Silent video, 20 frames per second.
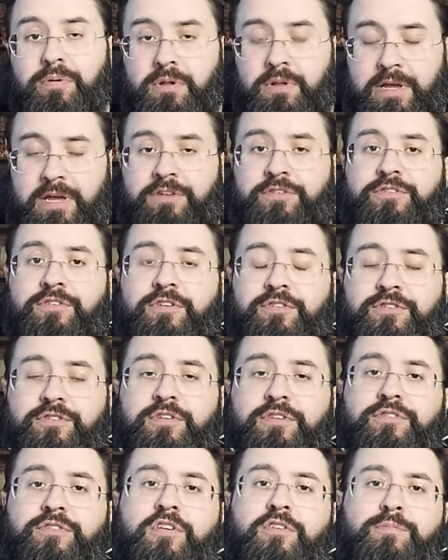
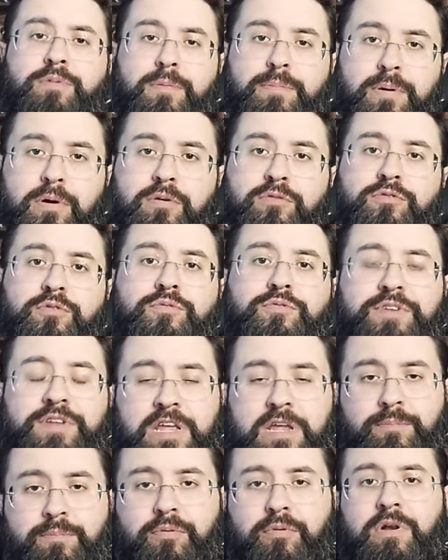instances of proposal
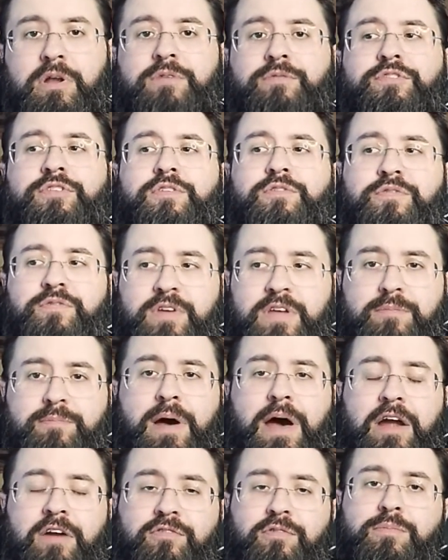debriefs and
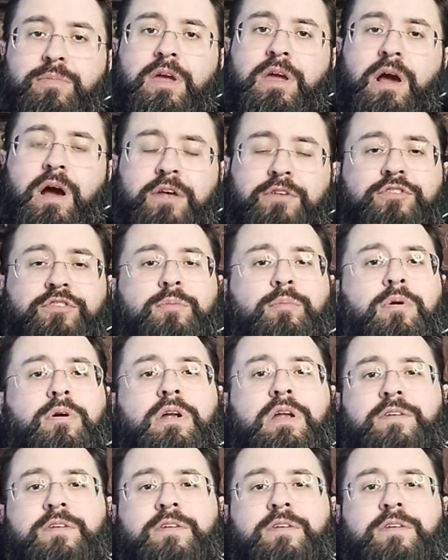feedback from the customer